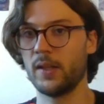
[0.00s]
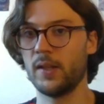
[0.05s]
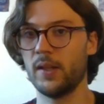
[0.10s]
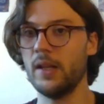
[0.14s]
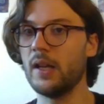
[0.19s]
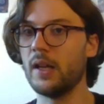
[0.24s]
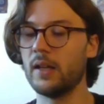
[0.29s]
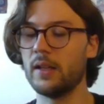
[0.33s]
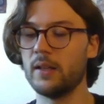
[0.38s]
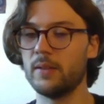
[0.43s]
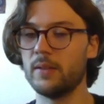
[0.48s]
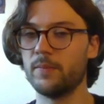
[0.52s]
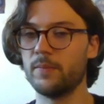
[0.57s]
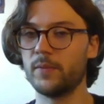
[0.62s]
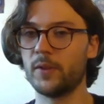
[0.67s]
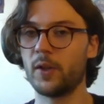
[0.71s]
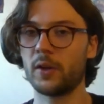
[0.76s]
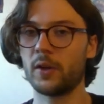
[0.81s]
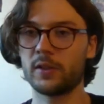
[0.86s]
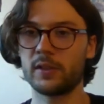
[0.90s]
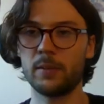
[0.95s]

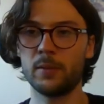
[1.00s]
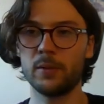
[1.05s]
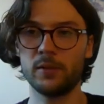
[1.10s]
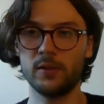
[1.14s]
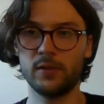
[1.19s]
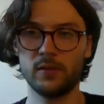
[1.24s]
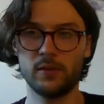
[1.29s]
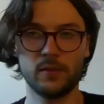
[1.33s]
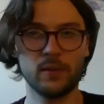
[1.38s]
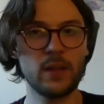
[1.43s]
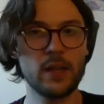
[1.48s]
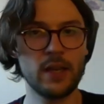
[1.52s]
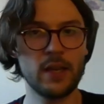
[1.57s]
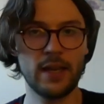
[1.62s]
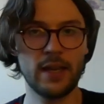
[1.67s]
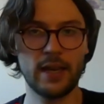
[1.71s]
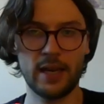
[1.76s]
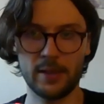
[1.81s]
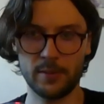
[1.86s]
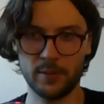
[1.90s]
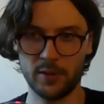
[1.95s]
Dark Sabers,
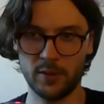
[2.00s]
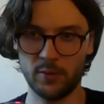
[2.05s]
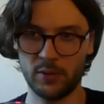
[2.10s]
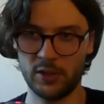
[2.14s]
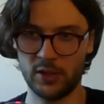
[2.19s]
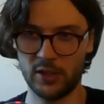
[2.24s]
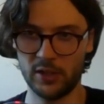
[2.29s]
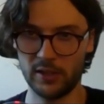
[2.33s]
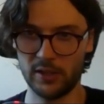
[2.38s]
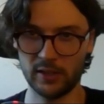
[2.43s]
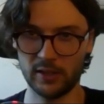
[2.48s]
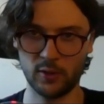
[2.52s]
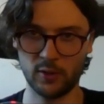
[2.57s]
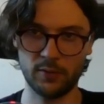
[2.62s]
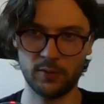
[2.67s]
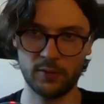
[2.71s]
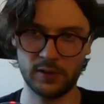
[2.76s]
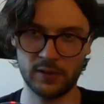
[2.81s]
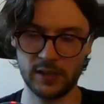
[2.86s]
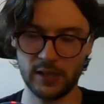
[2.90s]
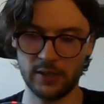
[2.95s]
and I'm switching that
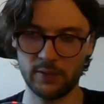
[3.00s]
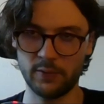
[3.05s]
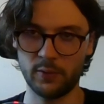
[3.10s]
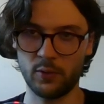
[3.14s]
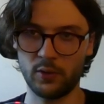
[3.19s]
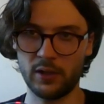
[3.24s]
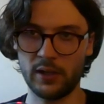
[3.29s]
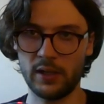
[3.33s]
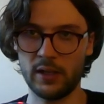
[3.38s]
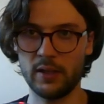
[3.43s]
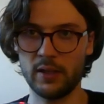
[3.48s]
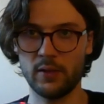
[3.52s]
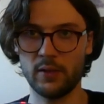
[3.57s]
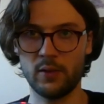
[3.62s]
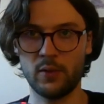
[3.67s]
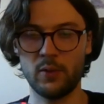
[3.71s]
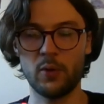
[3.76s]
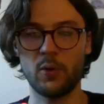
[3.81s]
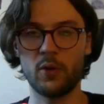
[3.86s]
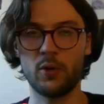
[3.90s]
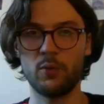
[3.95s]
confiscate for a
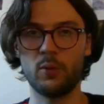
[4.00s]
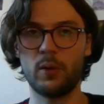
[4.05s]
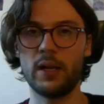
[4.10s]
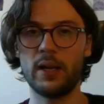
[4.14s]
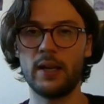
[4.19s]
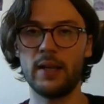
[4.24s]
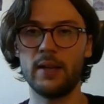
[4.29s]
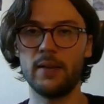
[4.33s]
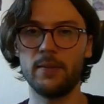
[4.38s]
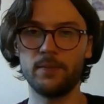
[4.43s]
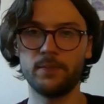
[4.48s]
3rd waylay.